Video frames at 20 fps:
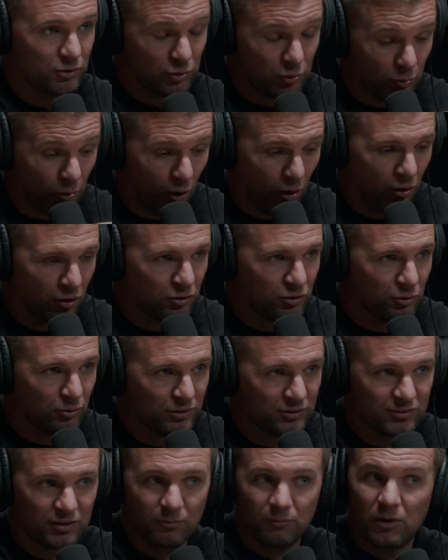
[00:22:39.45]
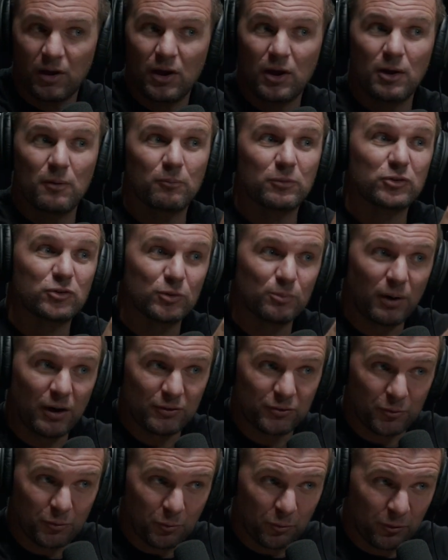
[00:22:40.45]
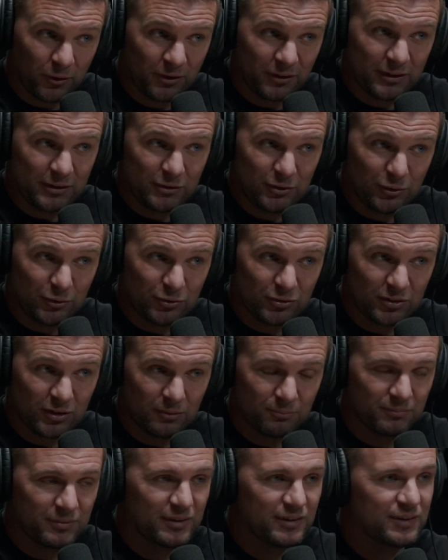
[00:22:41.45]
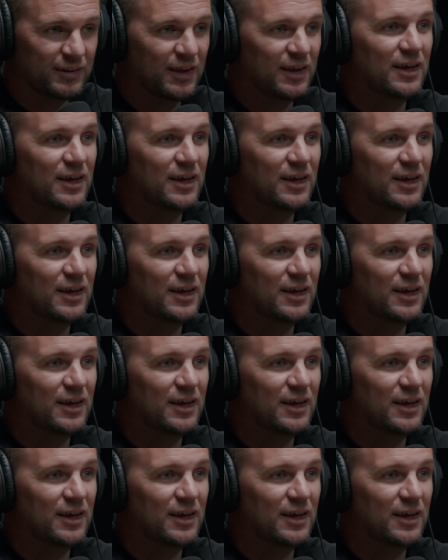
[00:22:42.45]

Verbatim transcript: You are doing something, but you're about to really do mm-hmm. something mm-hmm.